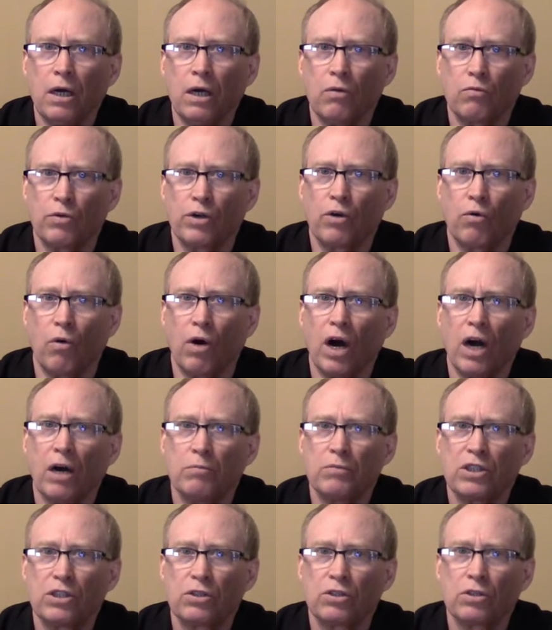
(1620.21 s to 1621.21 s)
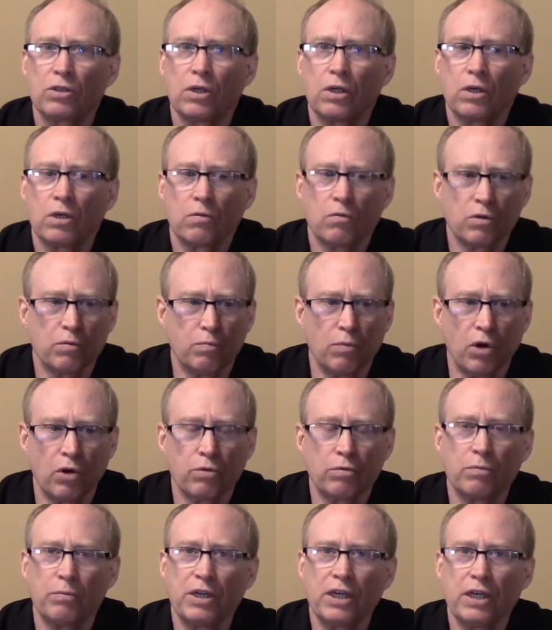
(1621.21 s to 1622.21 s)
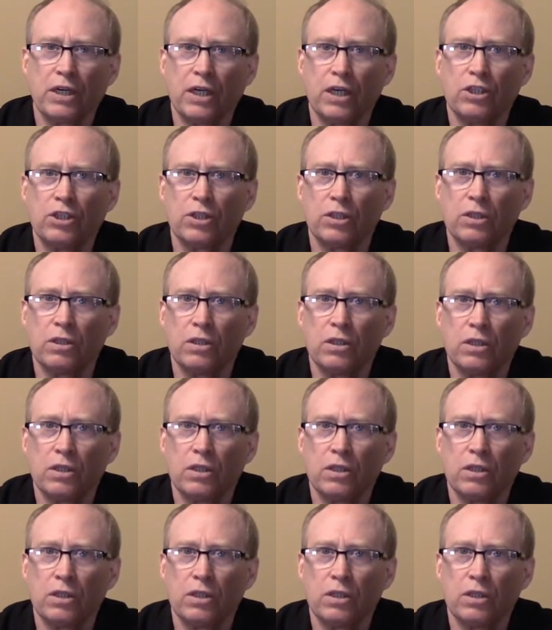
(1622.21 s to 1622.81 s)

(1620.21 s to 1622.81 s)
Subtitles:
requirements with mold remediation